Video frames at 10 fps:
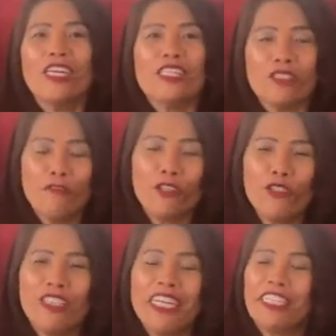So for
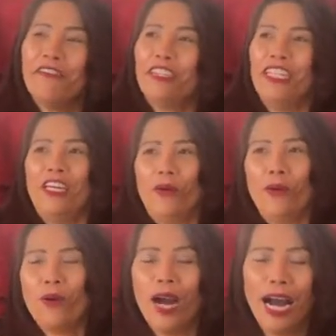today's
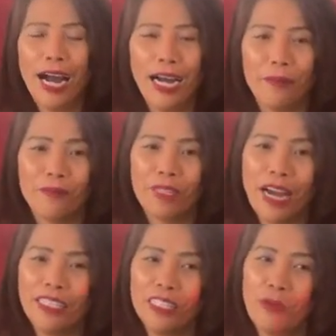video, I
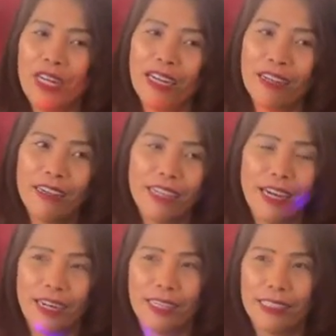just wanna
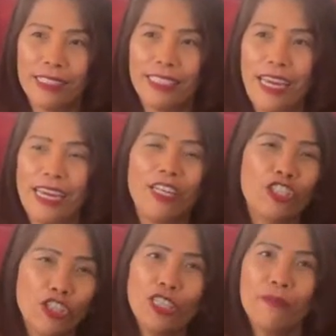say a
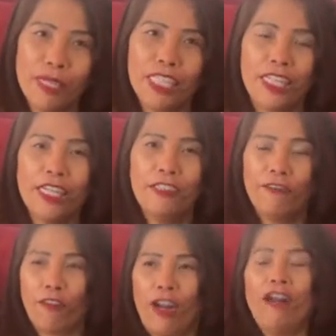short message
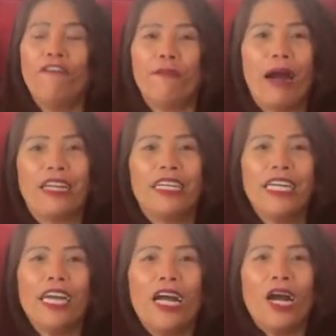for
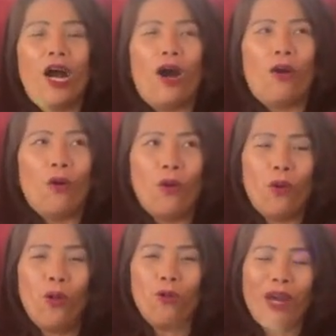everybody who
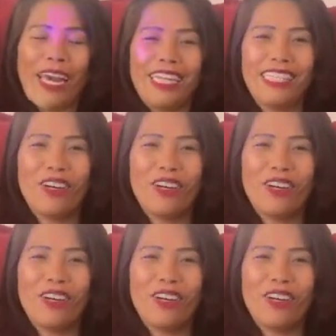always